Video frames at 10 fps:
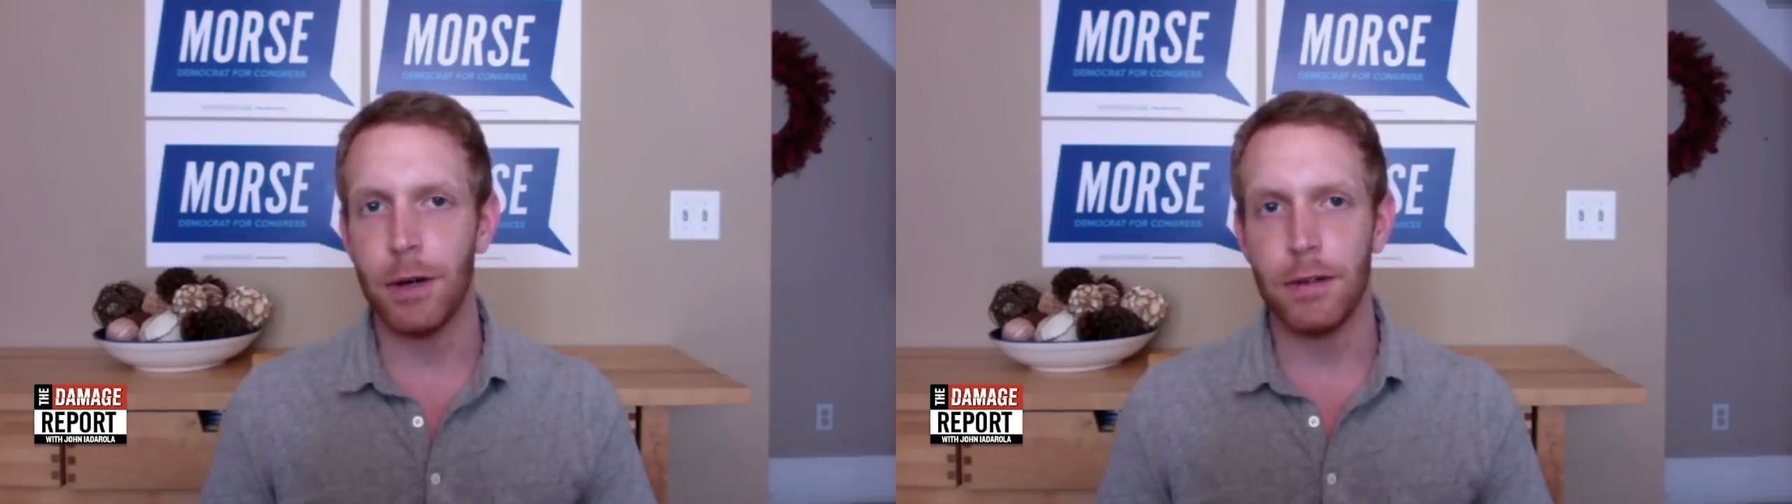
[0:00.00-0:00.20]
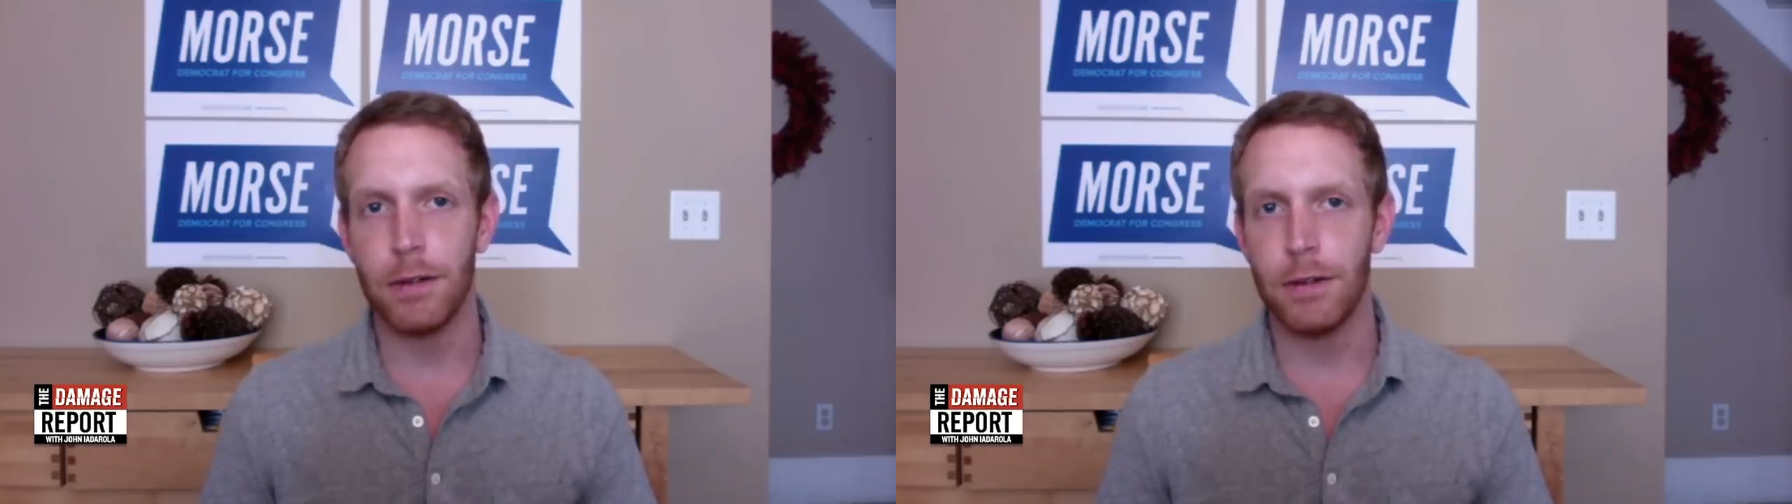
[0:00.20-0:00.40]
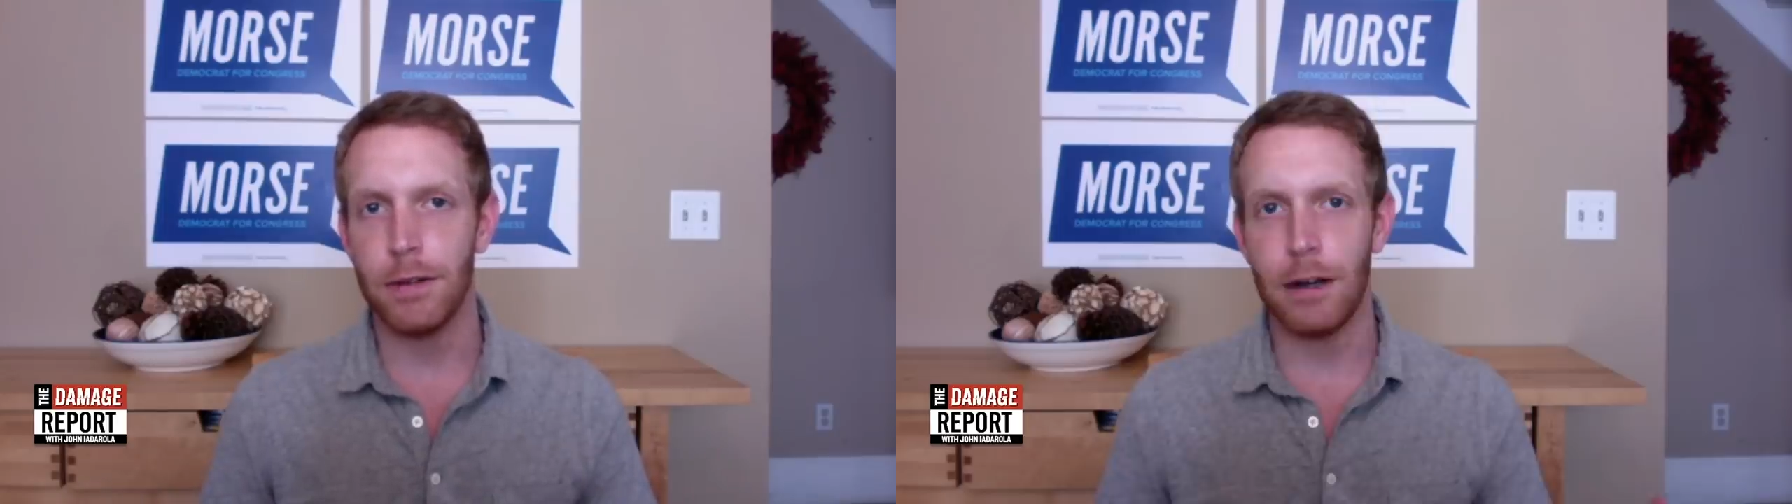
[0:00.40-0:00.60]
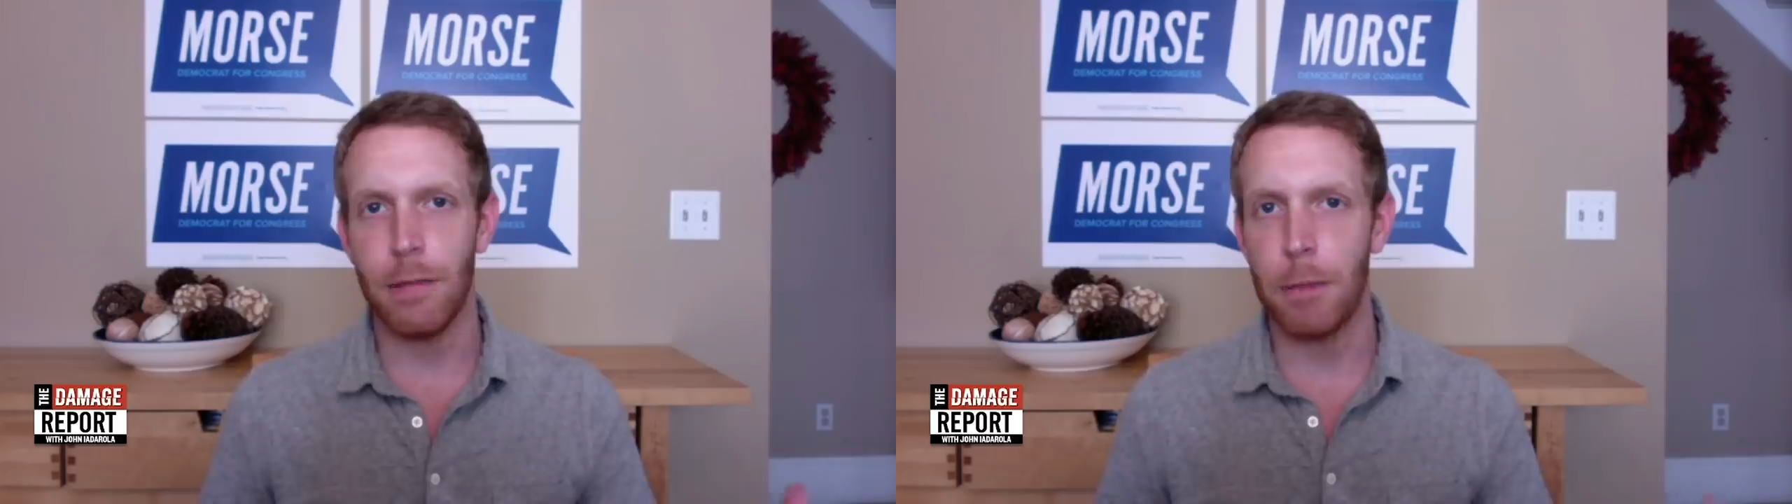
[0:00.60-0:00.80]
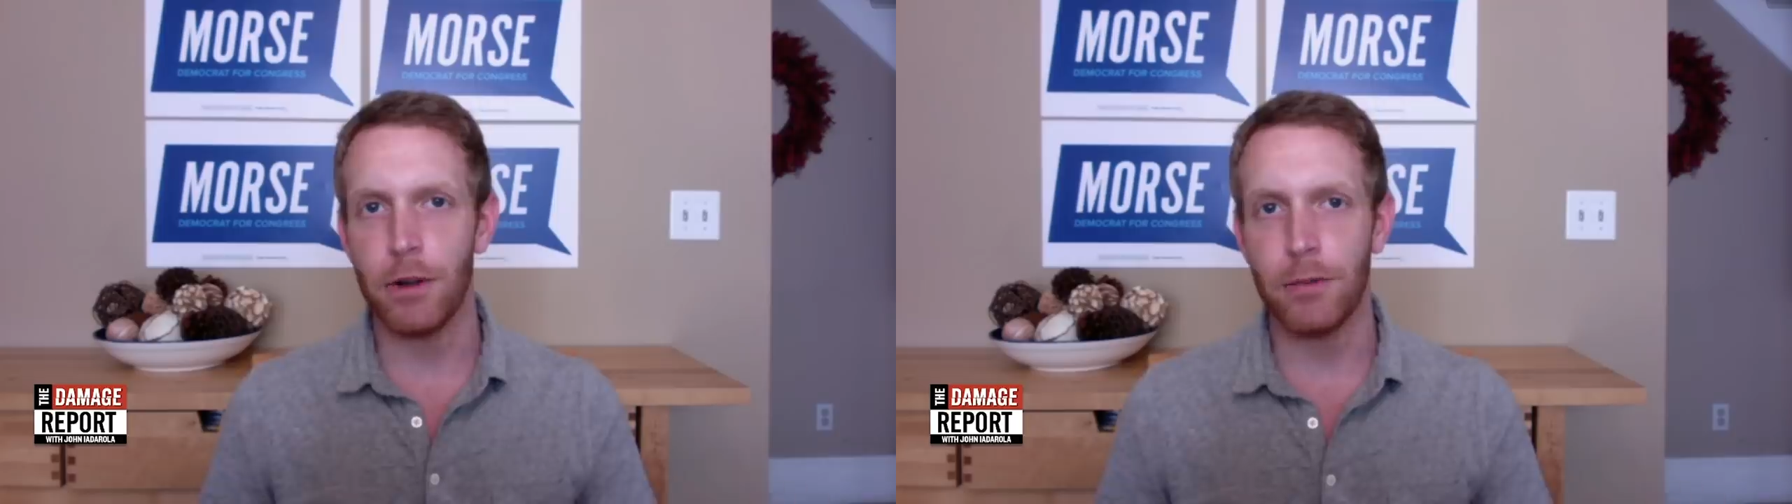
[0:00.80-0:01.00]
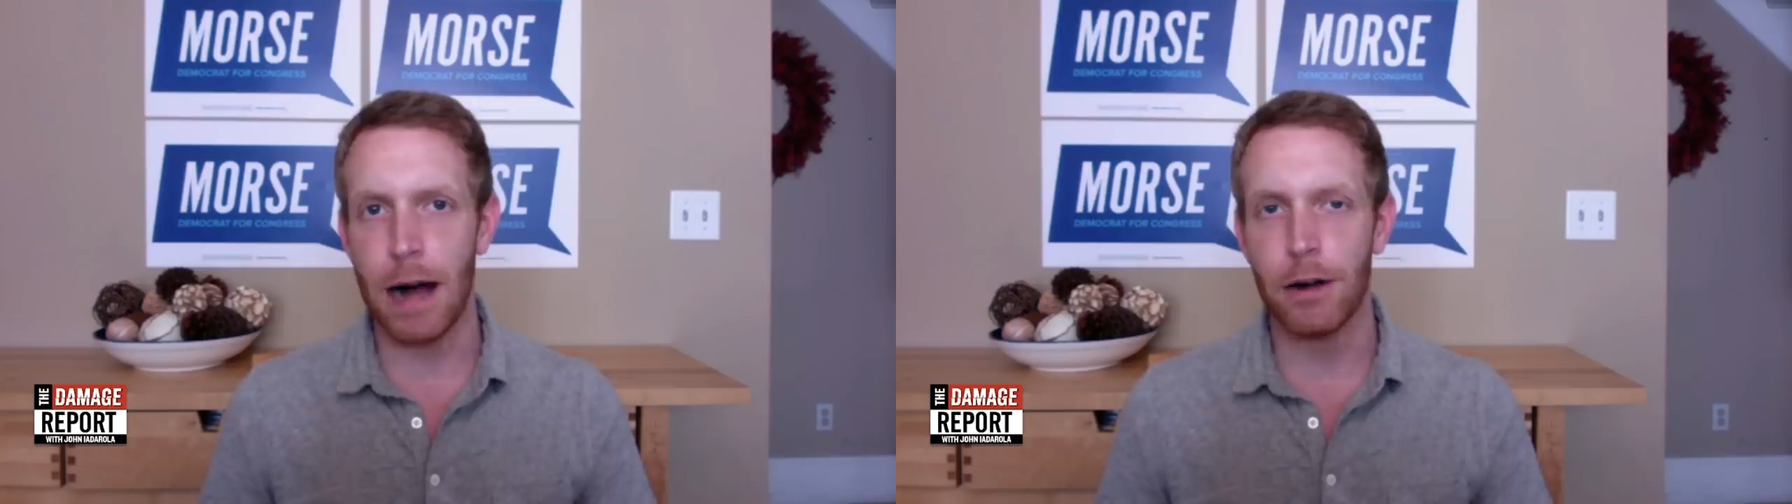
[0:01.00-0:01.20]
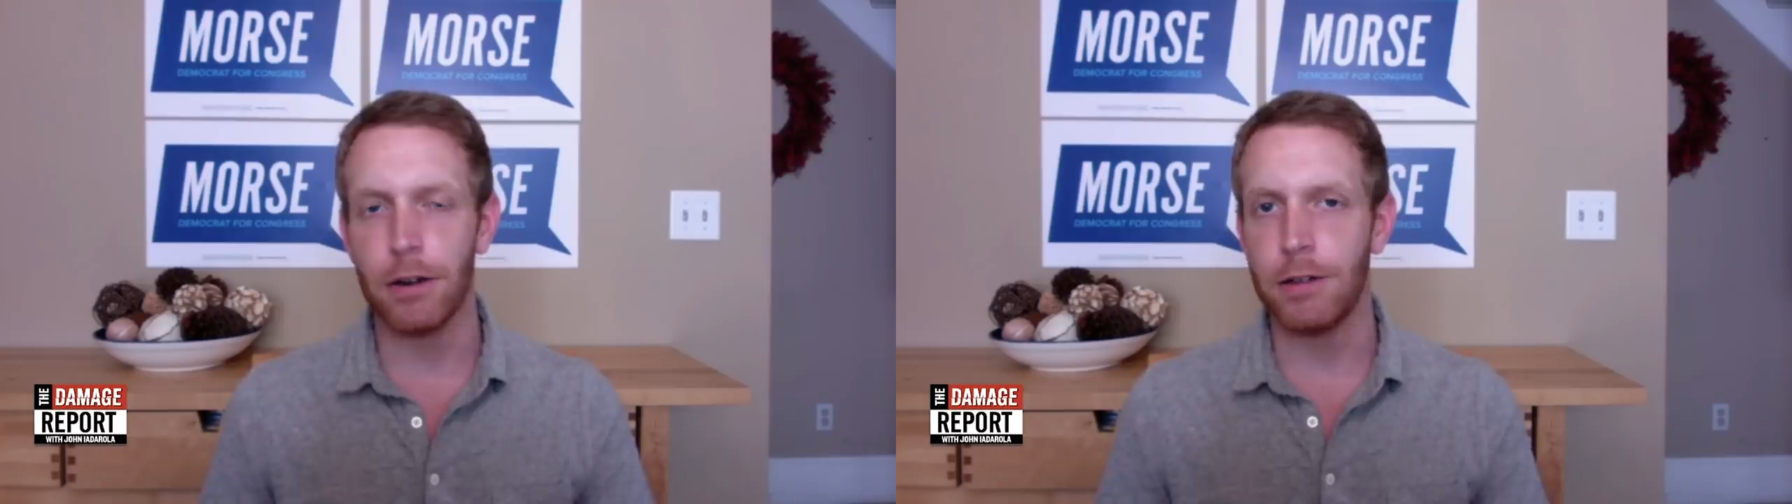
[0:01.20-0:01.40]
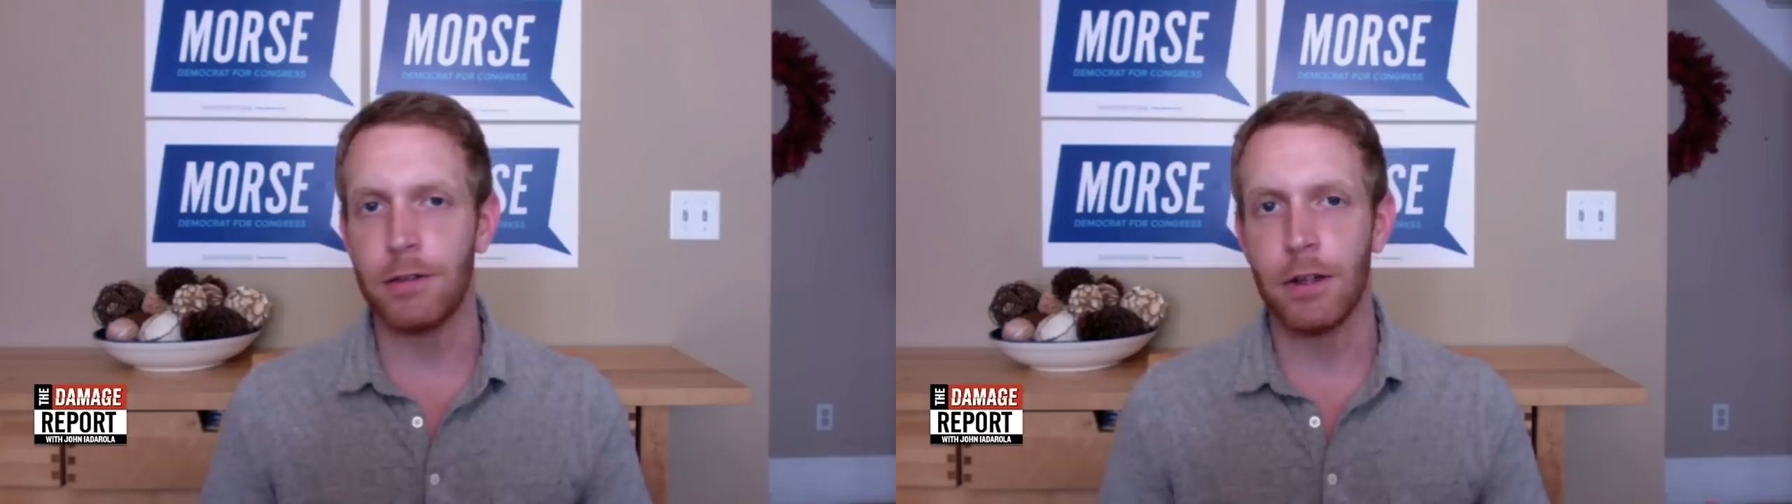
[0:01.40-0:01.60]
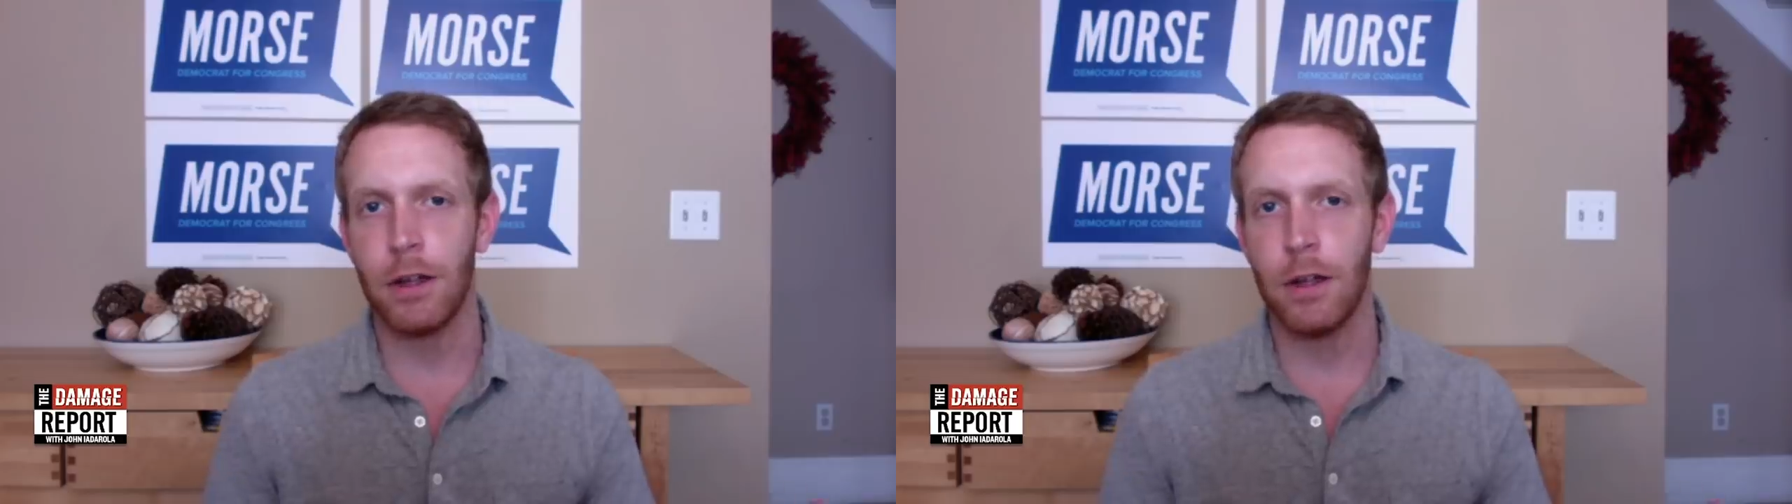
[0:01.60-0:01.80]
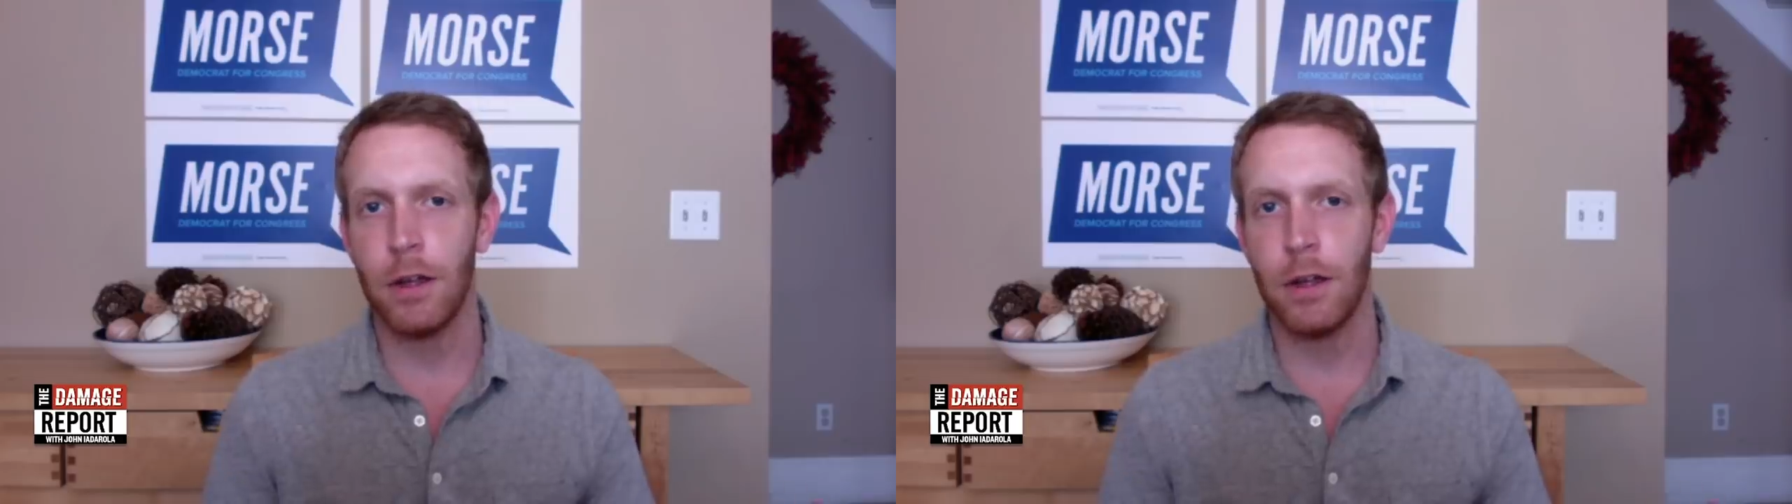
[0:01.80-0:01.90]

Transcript: but their member of Congress.